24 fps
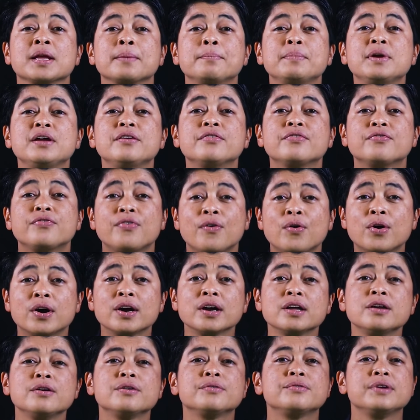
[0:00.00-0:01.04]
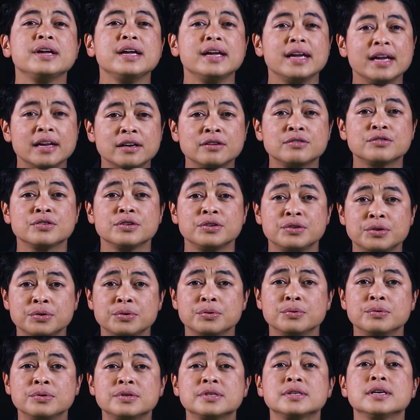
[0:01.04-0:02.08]
before you
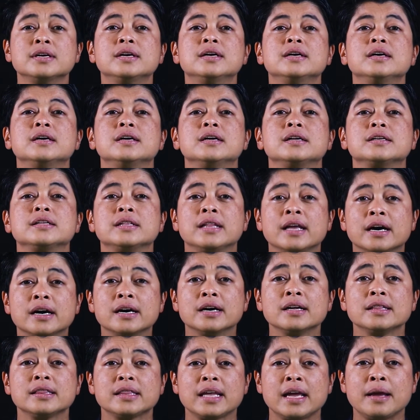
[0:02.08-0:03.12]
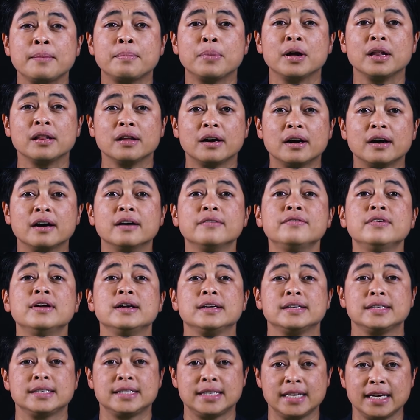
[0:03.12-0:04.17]
reintroduce the table of
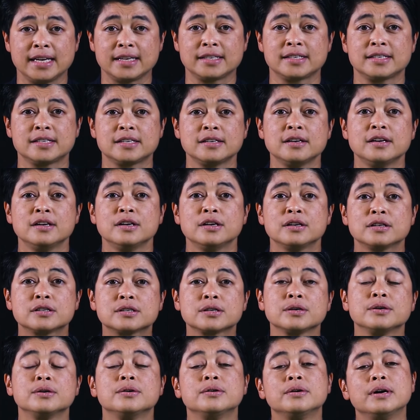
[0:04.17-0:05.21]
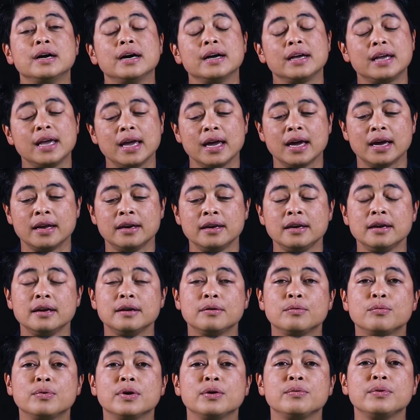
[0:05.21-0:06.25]
6. So again,
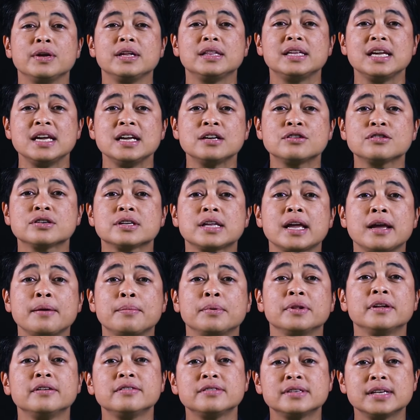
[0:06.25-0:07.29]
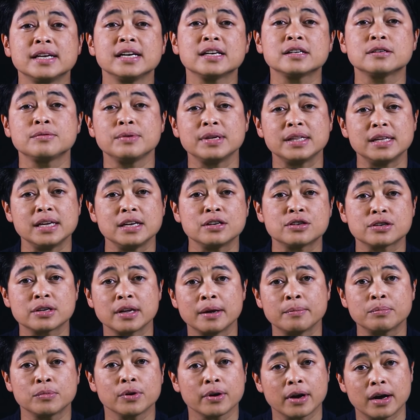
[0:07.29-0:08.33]
when we teach table of 6, we teach
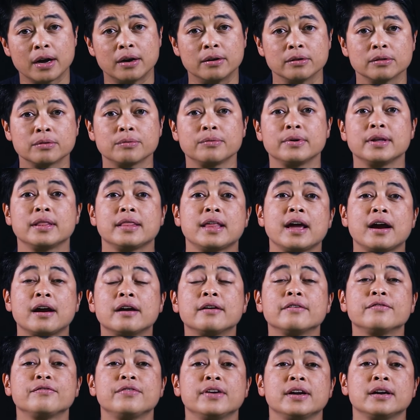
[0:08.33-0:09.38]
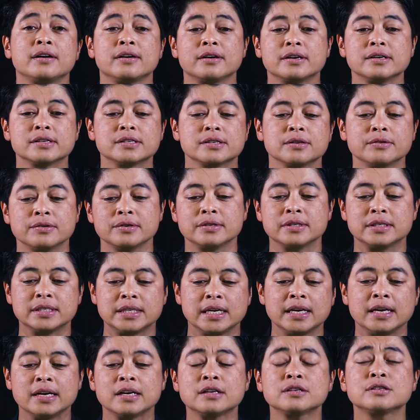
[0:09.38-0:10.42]
them to count with their fingers. So
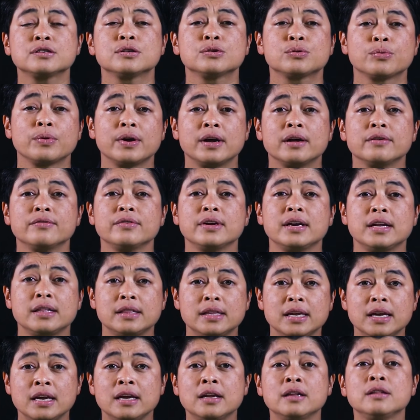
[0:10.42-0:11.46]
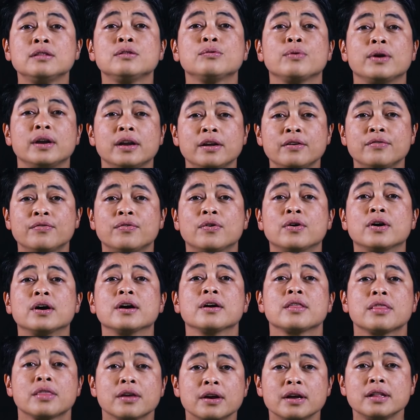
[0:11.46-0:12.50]
6, 12, 18,
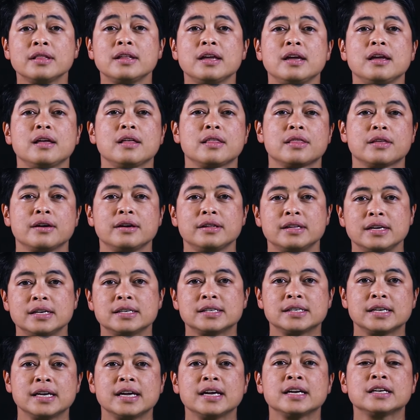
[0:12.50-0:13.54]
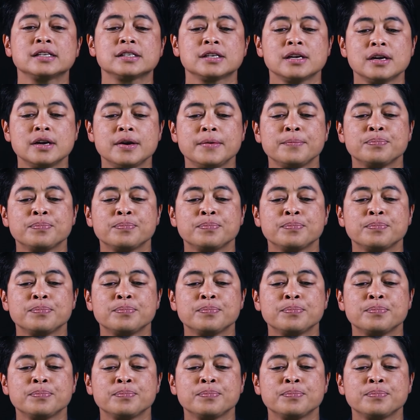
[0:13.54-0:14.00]
24, 30, 36,